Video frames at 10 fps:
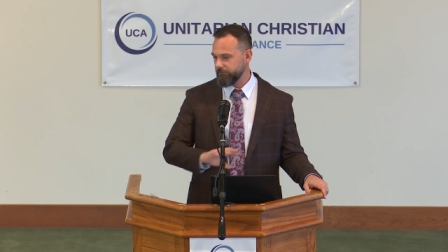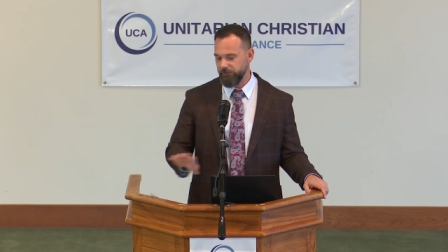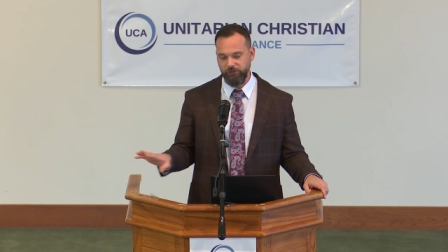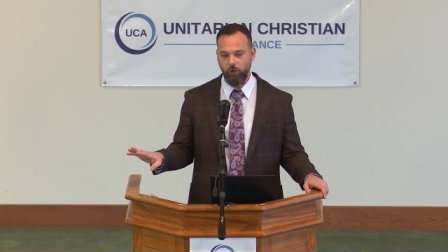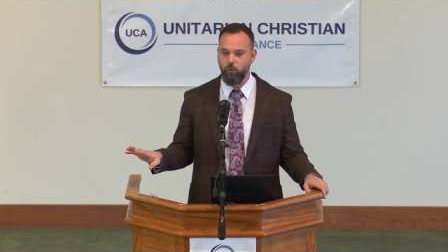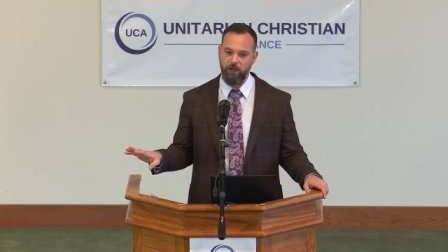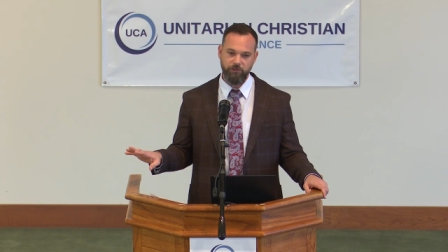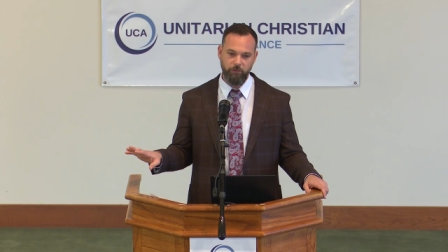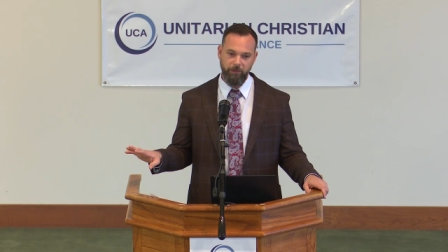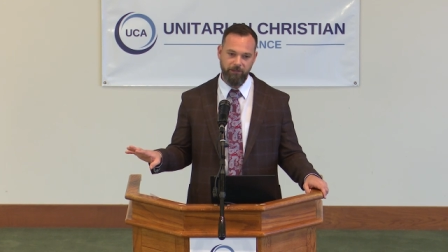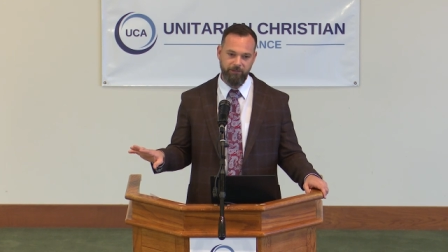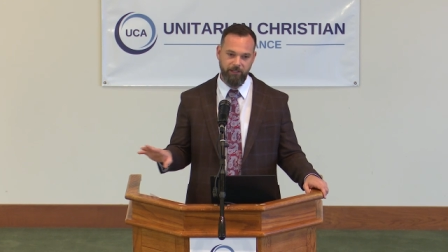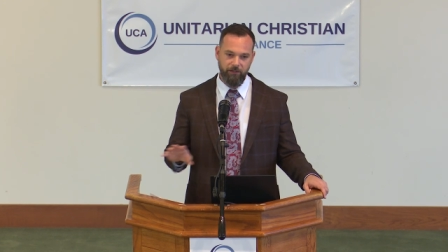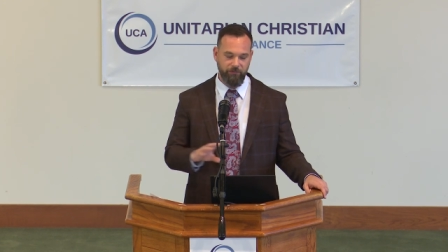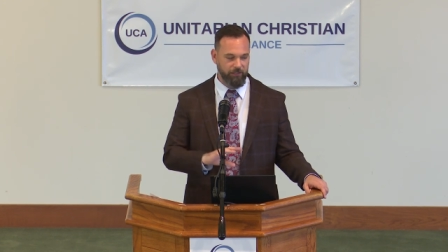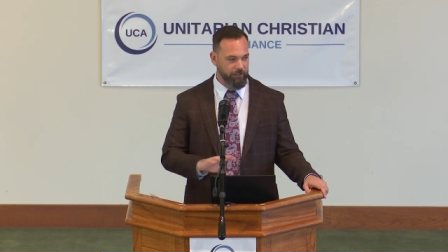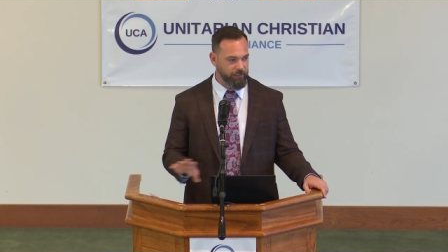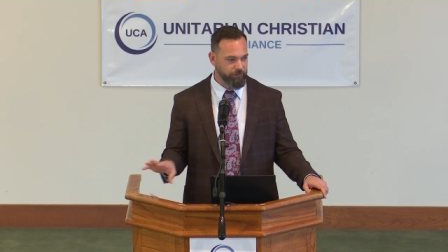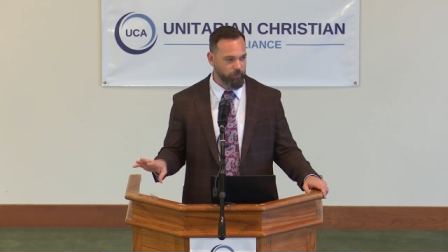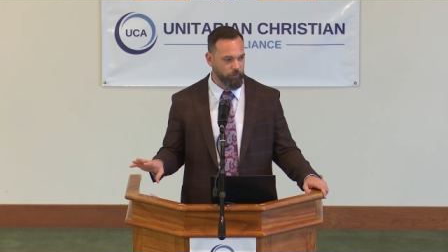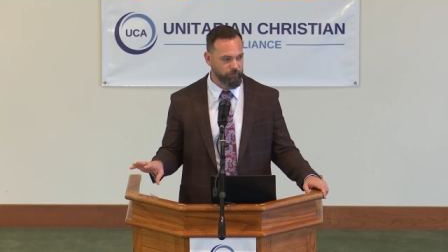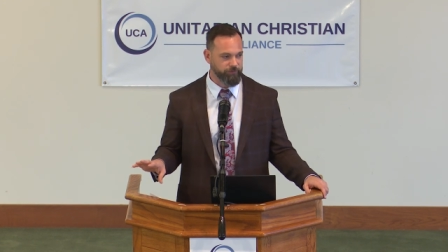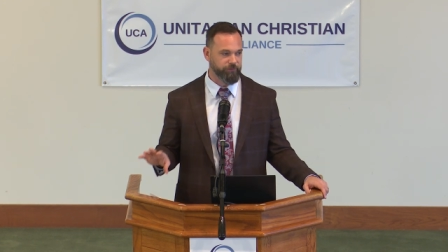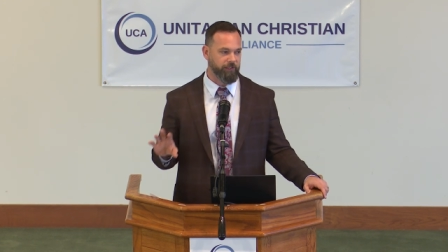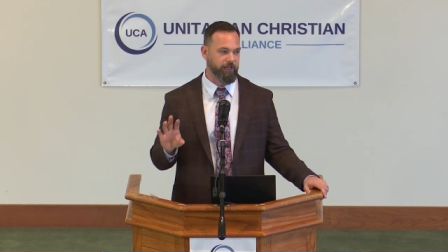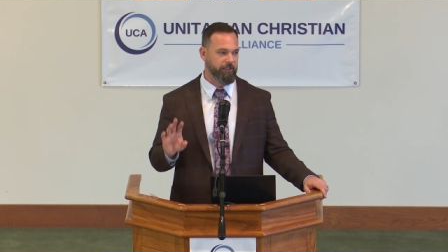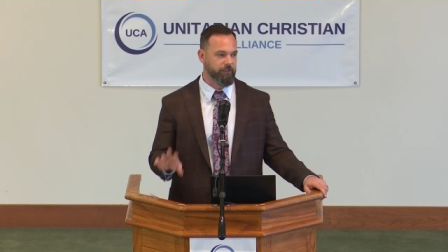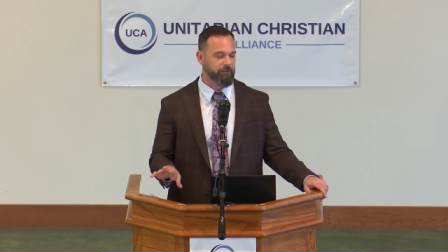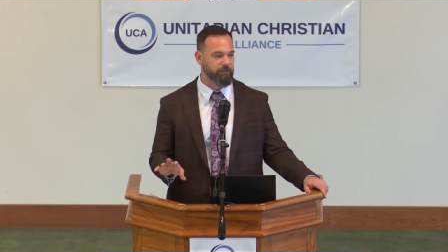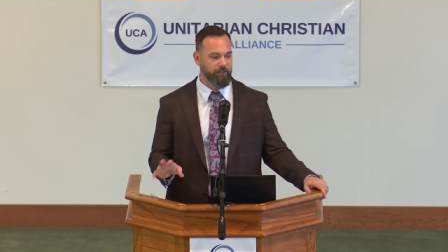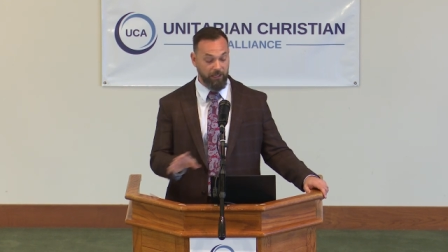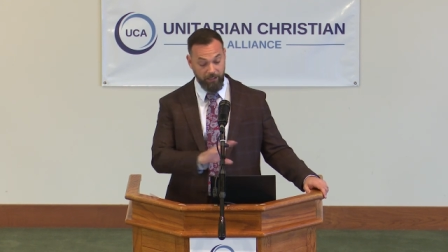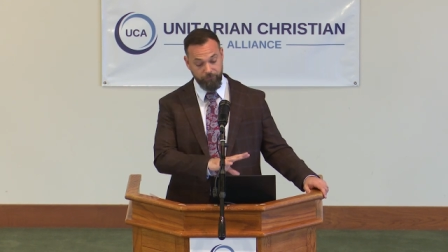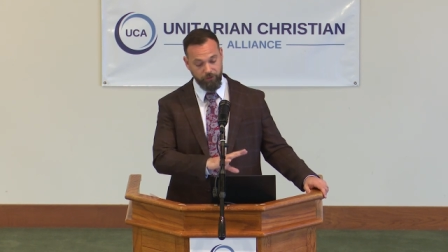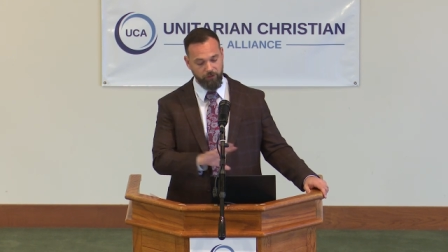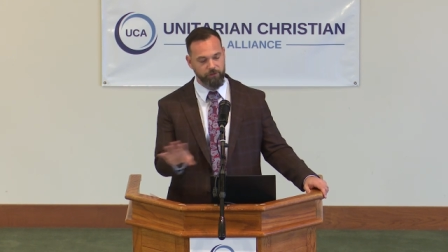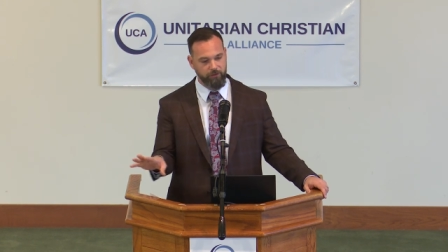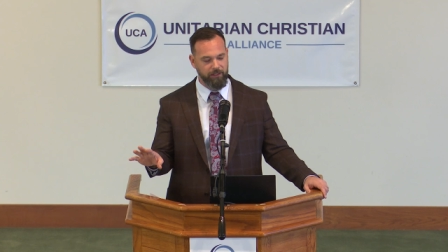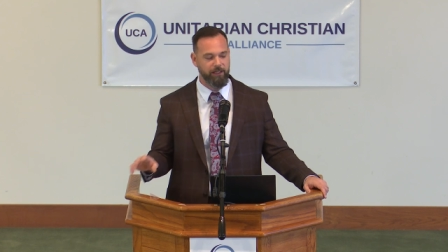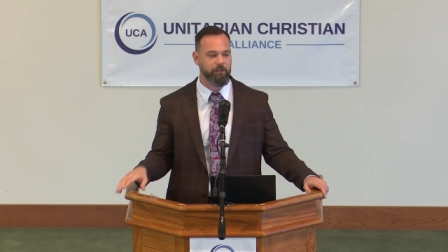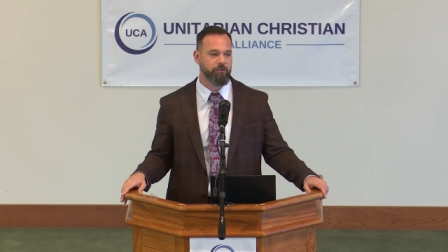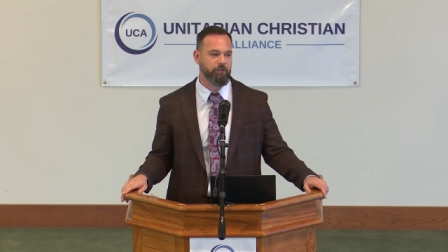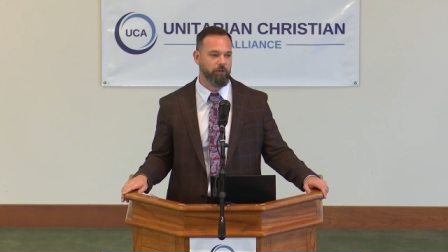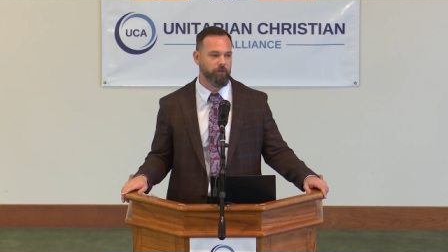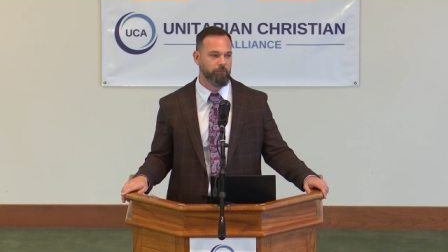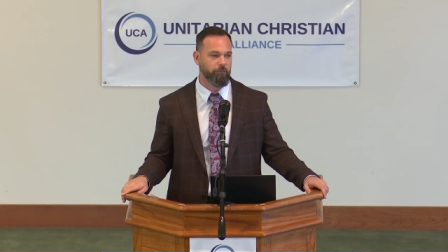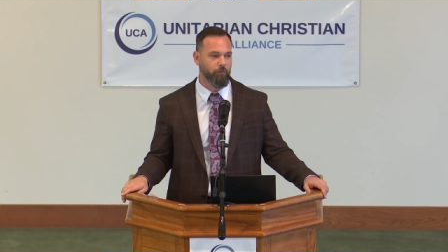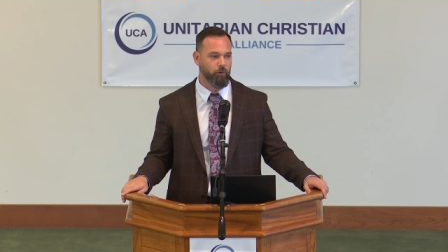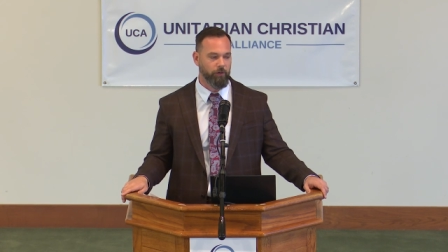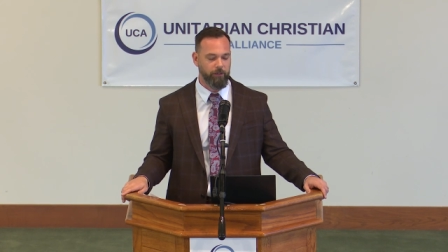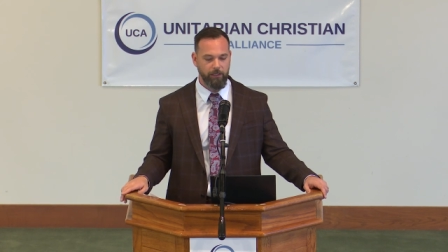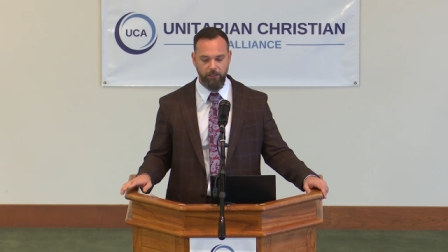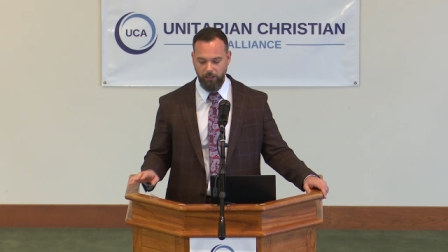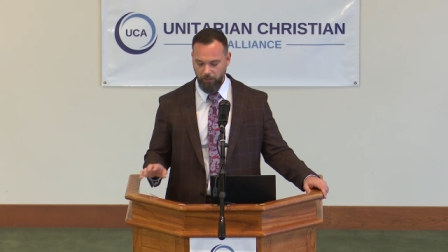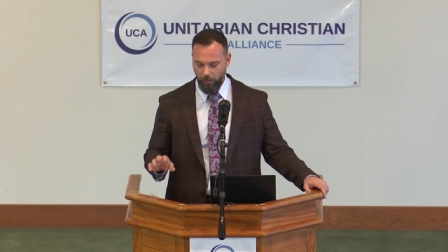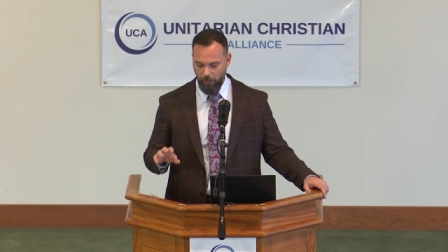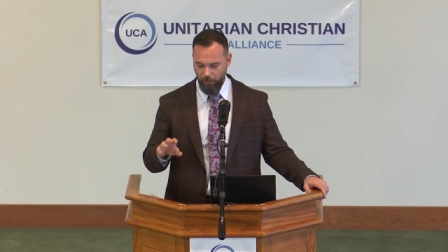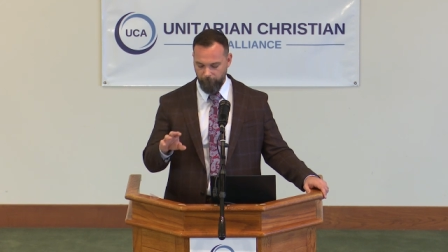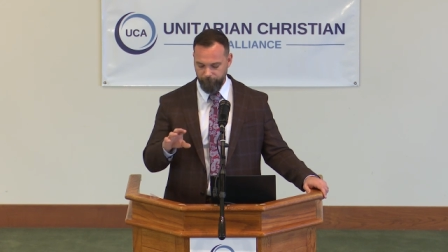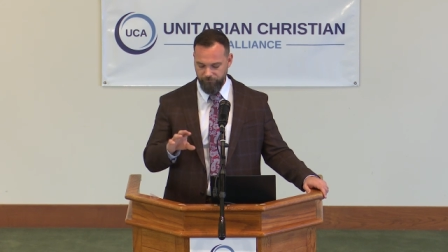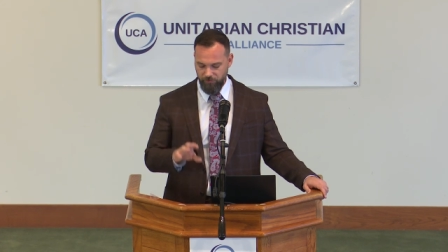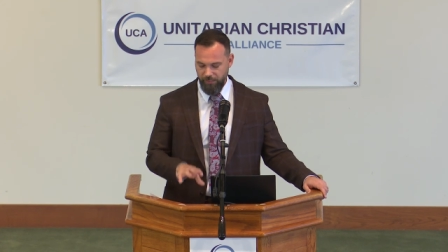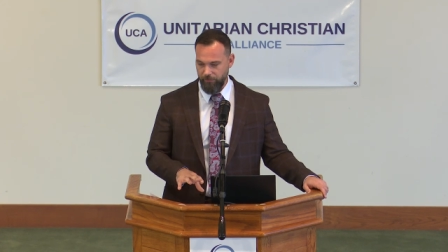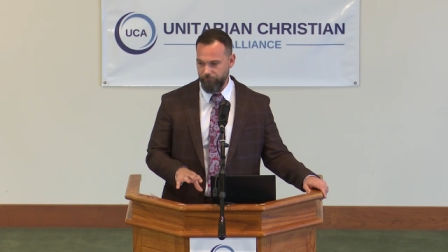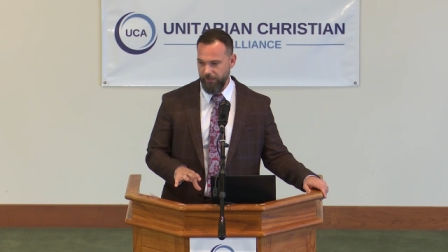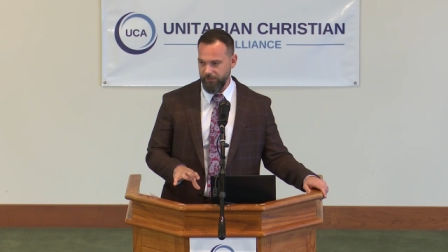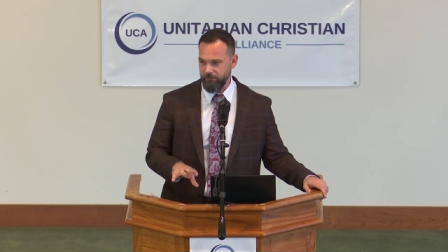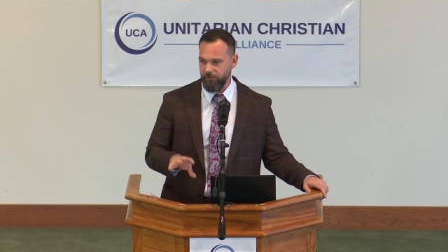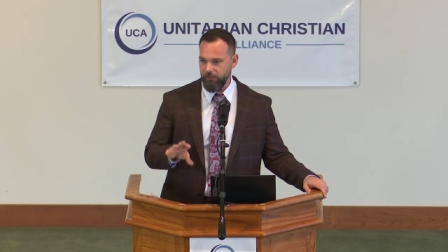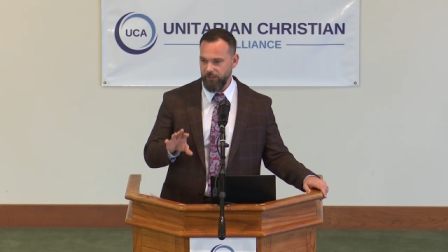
There's no question about that. I've got lots of quotes that I could that I have showed you and that I could show you more um, to that effect.